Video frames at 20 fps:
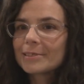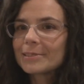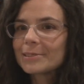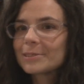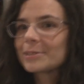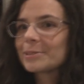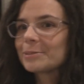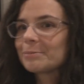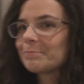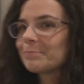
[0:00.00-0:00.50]

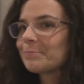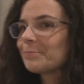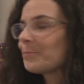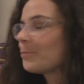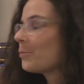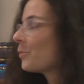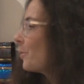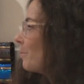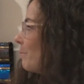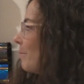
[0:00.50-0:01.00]
It's
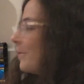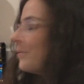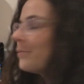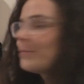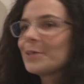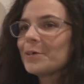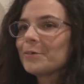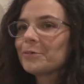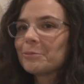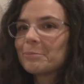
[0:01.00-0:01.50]
one of my
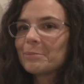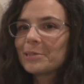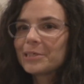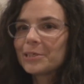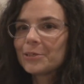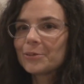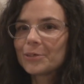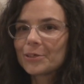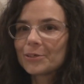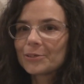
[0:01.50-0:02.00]
favorite
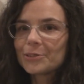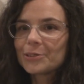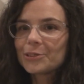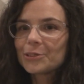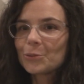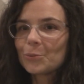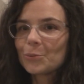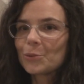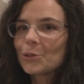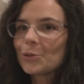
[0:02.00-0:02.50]
materials
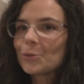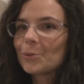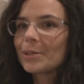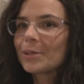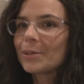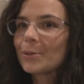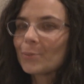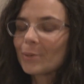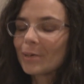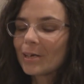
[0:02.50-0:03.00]
to work
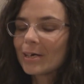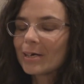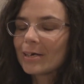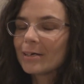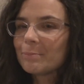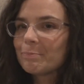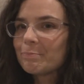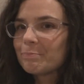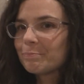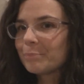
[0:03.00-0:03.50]
with when
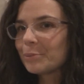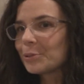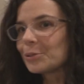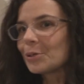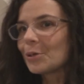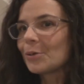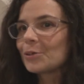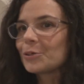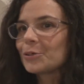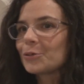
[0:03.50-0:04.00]
I
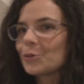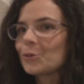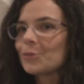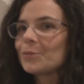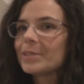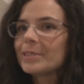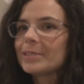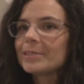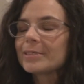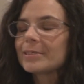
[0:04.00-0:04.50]
build all the
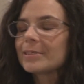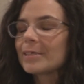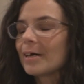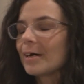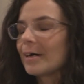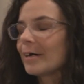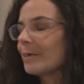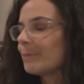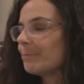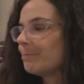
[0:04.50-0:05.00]
trophies.
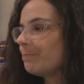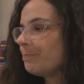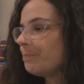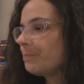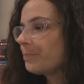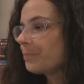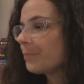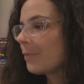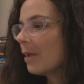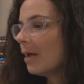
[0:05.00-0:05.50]

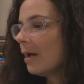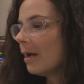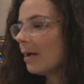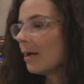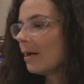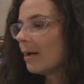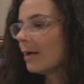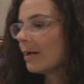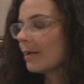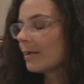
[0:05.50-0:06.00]

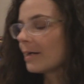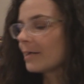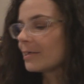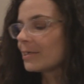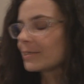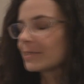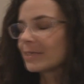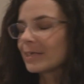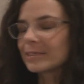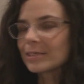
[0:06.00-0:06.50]
I
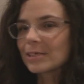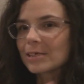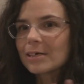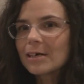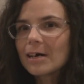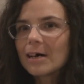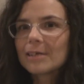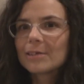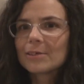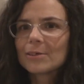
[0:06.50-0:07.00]
just like the
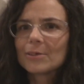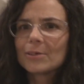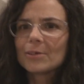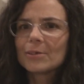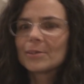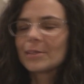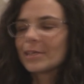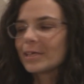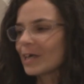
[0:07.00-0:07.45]
color.